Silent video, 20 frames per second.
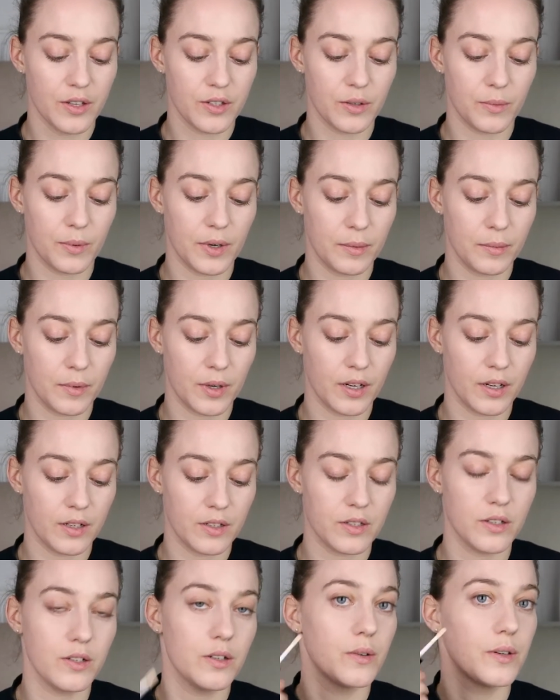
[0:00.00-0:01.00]
So what I'm gonna
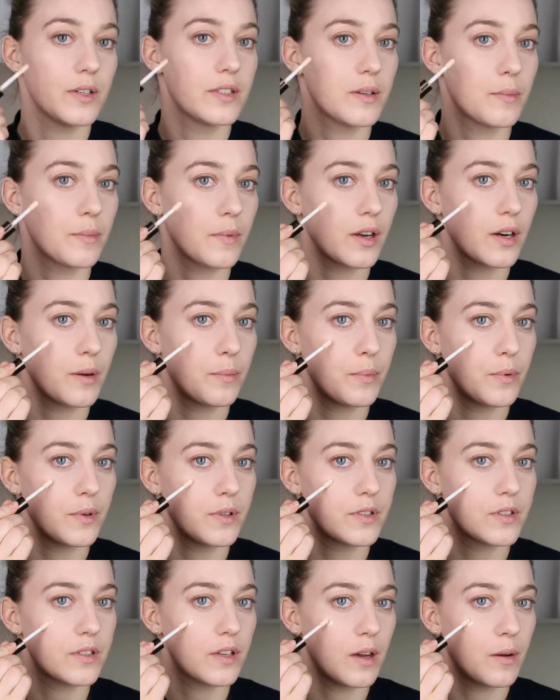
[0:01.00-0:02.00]
do is I'm gonna
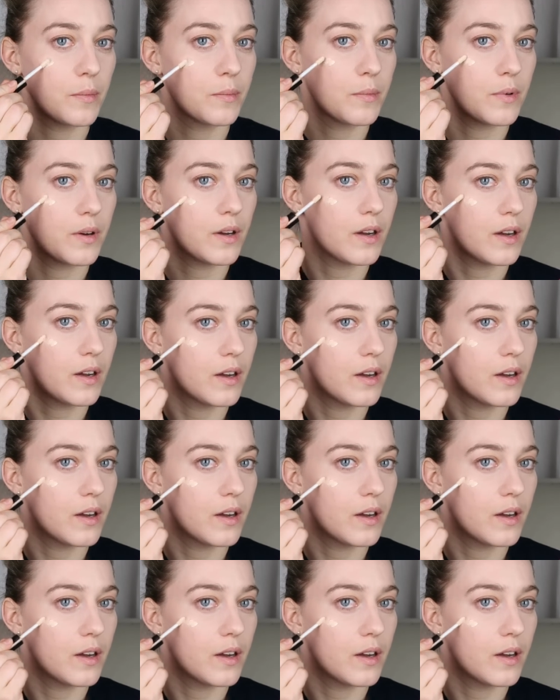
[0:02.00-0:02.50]
put some